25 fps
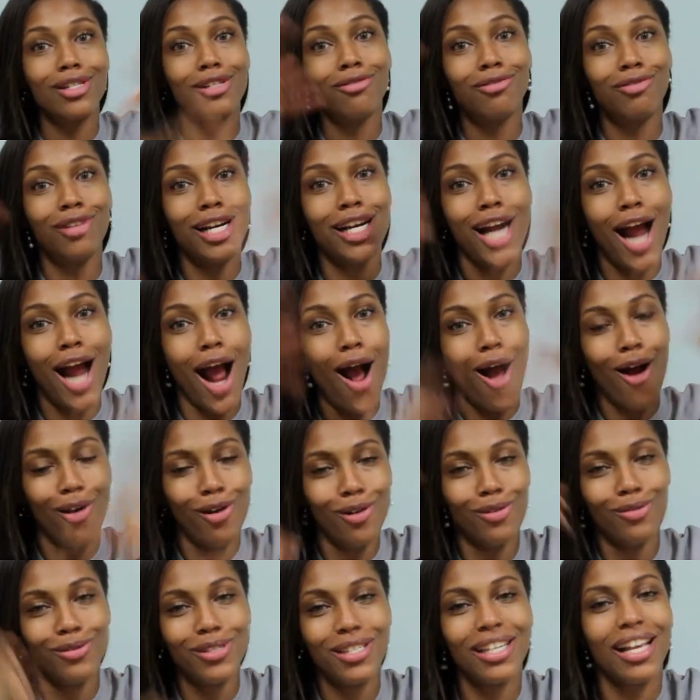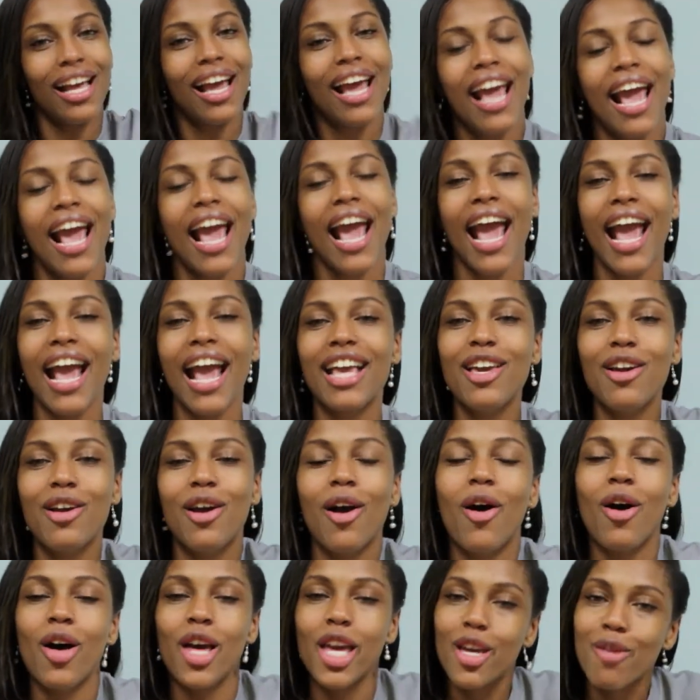Doritos, and
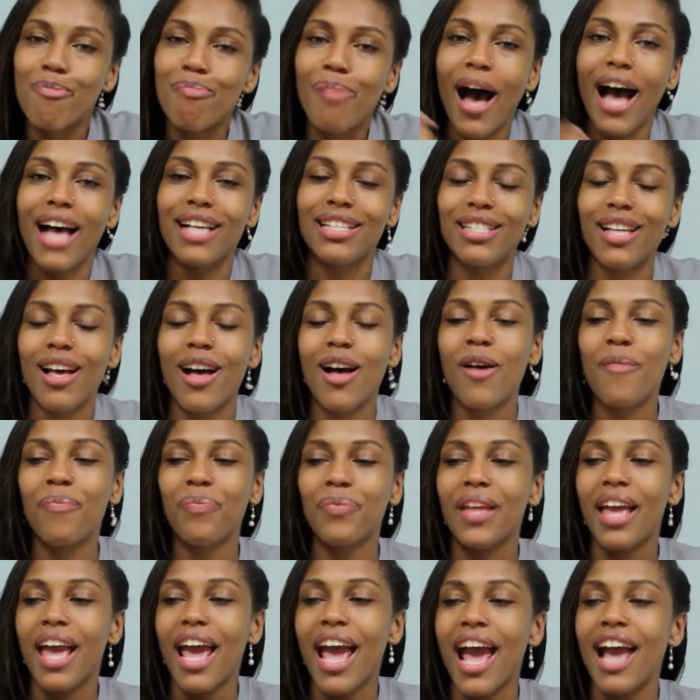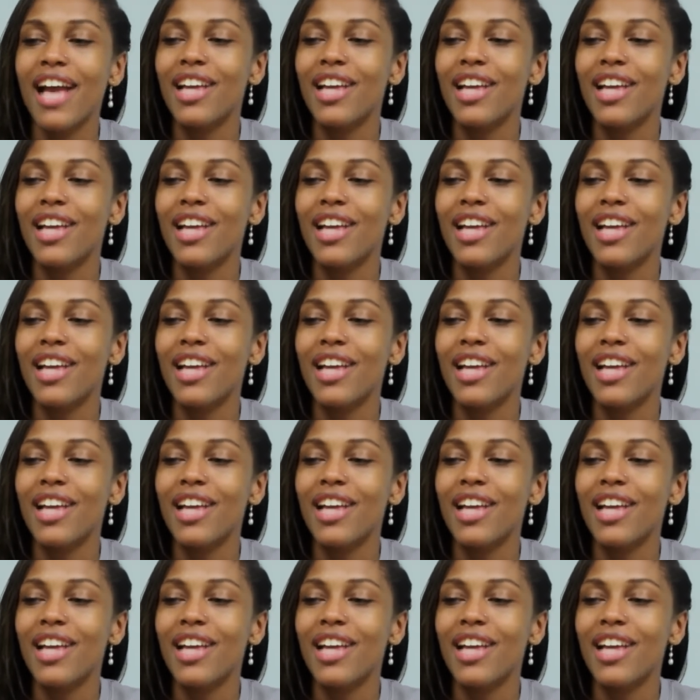you go and you buy some,